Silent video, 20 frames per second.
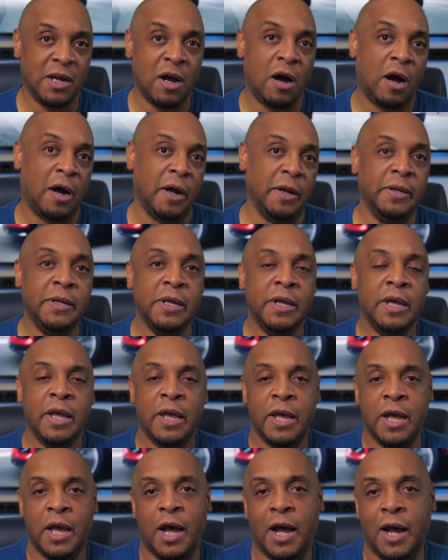gone.
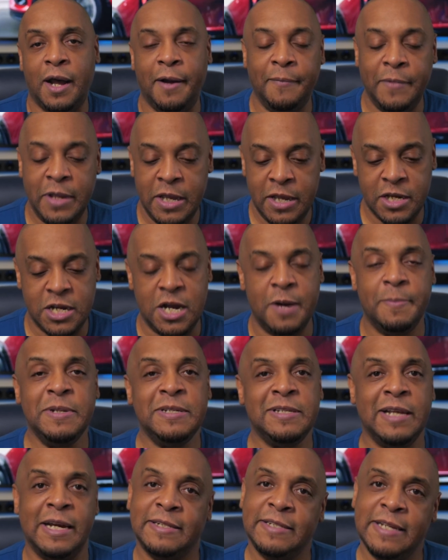
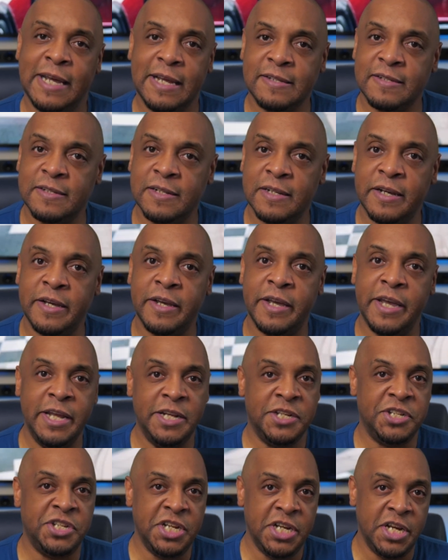Companies like Tesla
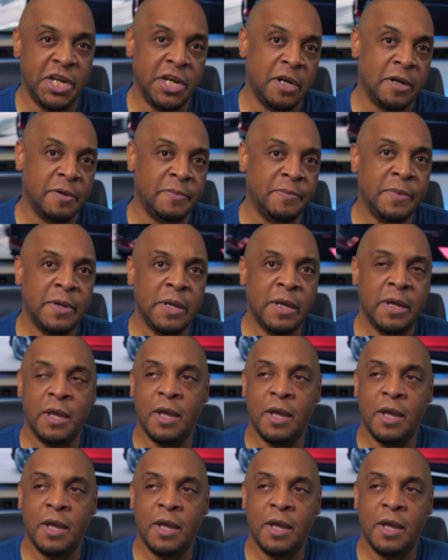and GM